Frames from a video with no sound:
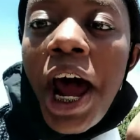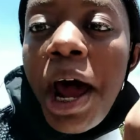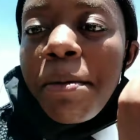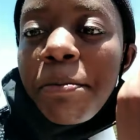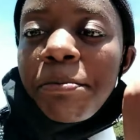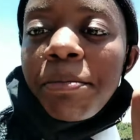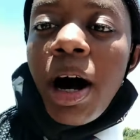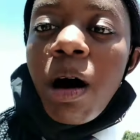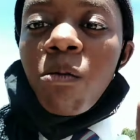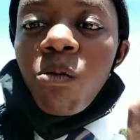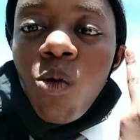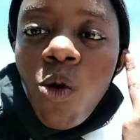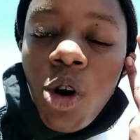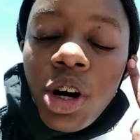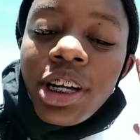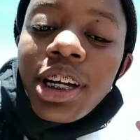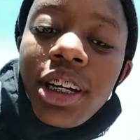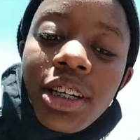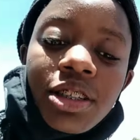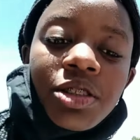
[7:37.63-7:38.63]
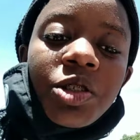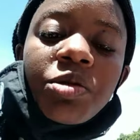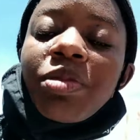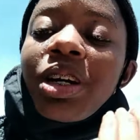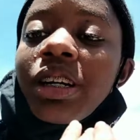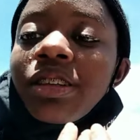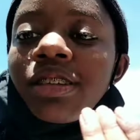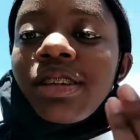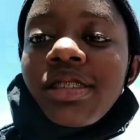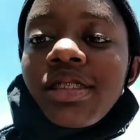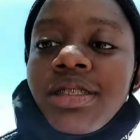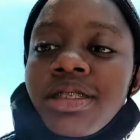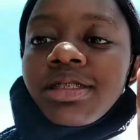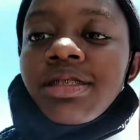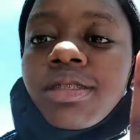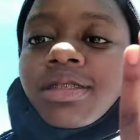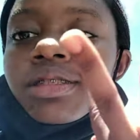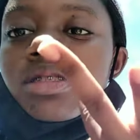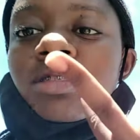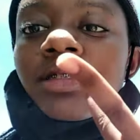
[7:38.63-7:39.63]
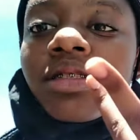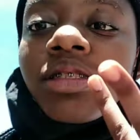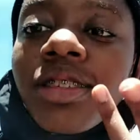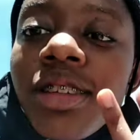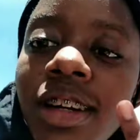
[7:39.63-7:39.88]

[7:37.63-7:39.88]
time I'm walking to my classes.